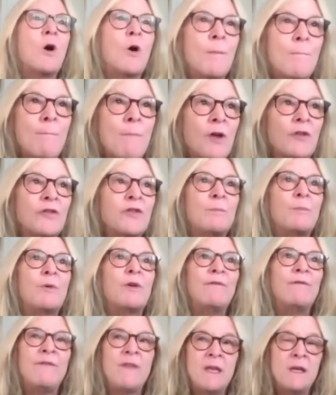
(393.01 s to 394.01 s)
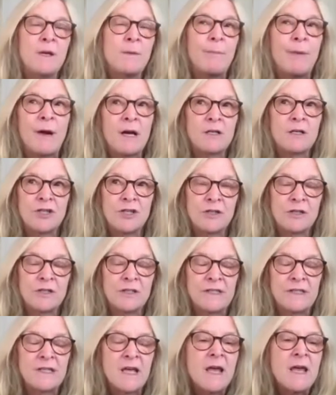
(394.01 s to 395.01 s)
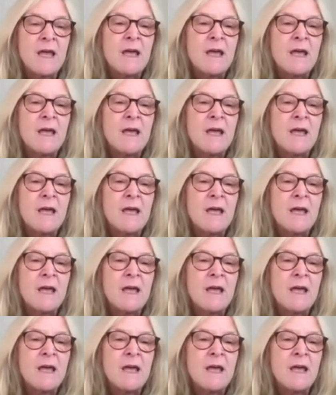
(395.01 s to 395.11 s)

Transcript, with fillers: or multiple venipunctures